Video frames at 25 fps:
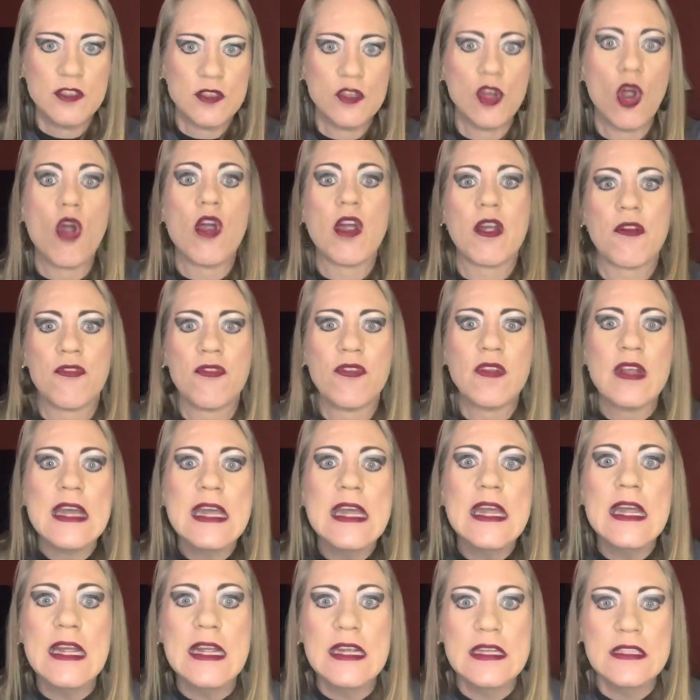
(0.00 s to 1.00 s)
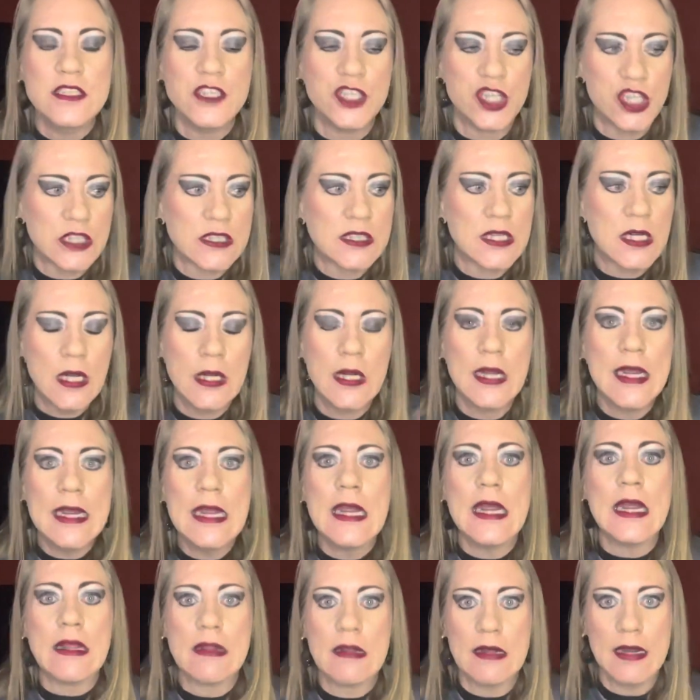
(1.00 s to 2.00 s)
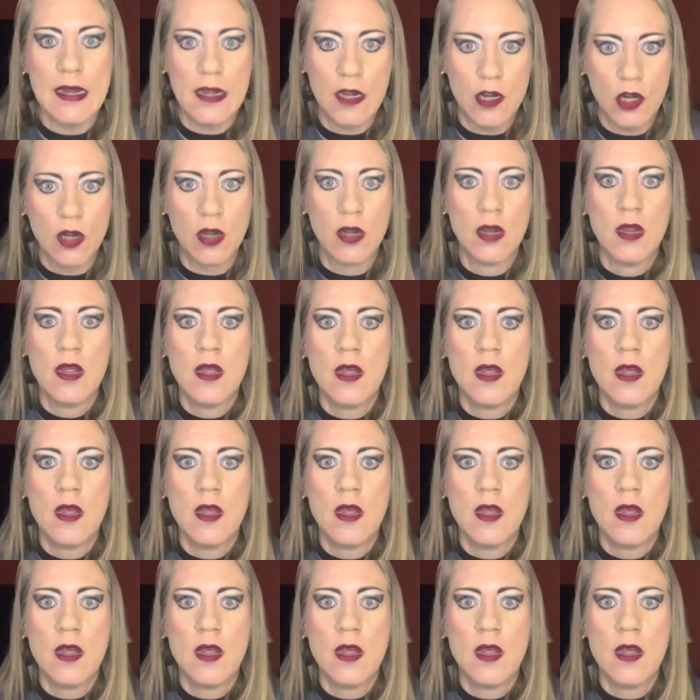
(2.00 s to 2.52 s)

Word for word: narc fleas just clinging there,